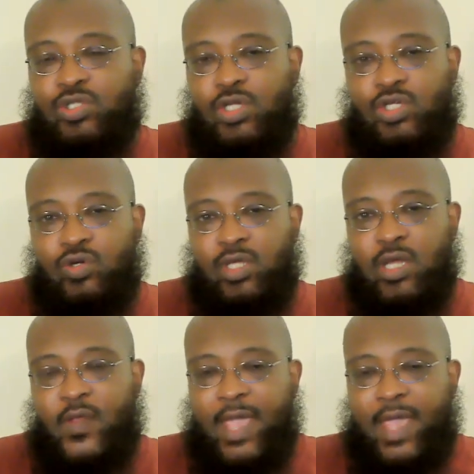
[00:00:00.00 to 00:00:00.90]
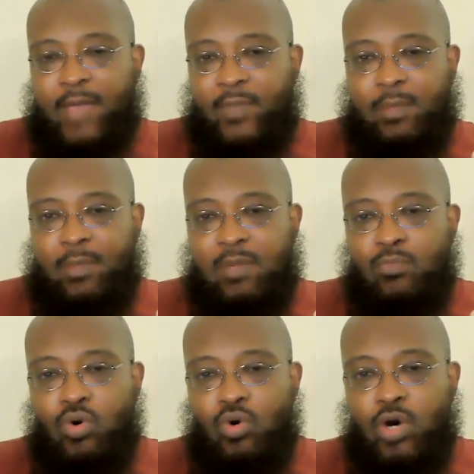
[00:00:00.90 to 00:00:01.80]
dunya and becoming
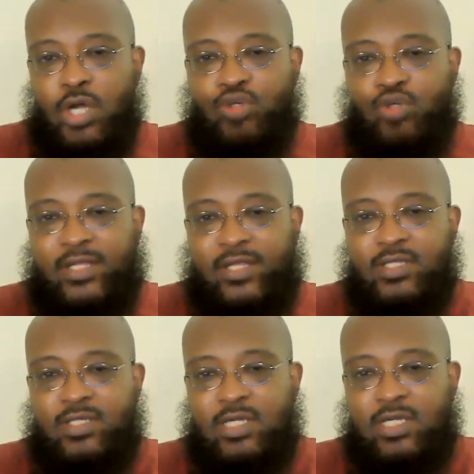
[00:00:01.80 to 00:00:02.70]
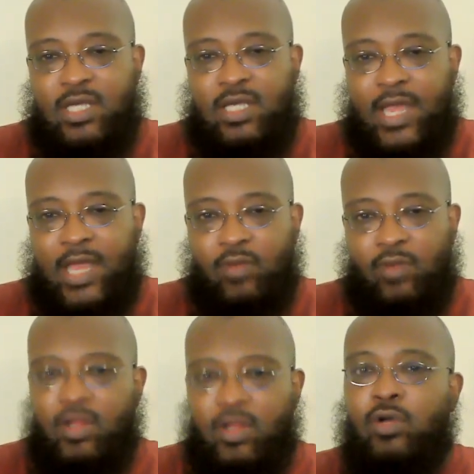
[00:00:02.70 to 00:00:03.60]
more attracted to the deen. And
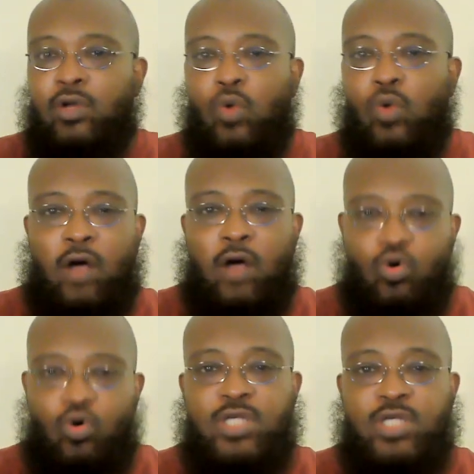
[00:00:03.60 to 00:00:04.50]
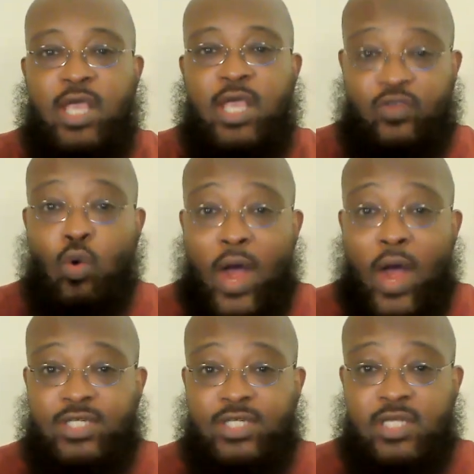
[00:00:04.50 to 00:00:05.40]
you know, of course, if you're
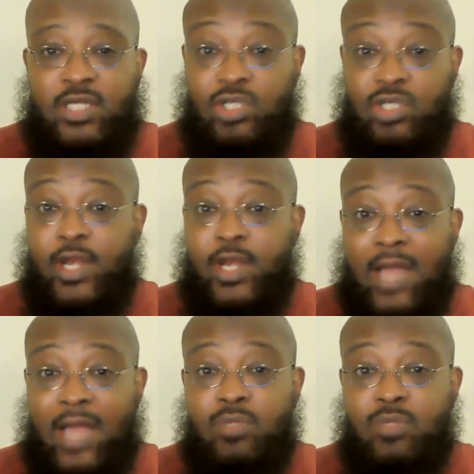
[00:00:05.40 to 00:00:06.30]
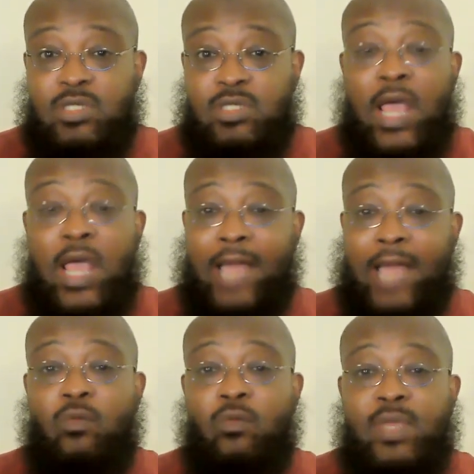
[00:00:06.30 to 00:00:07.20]
watching this and you're not a Muslim, I
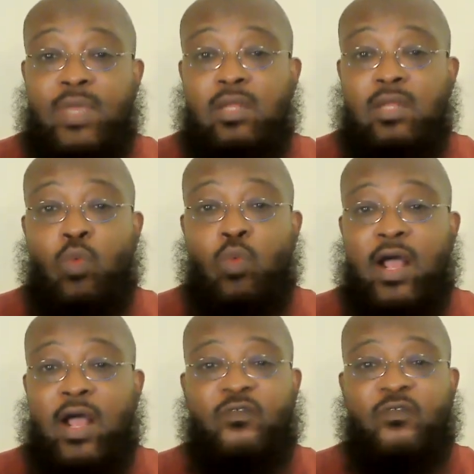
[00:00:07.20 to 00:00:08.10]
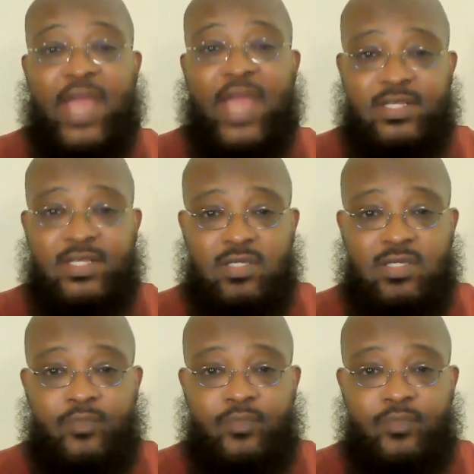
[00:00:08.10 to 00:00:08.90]
don't mean the way of fanaticism.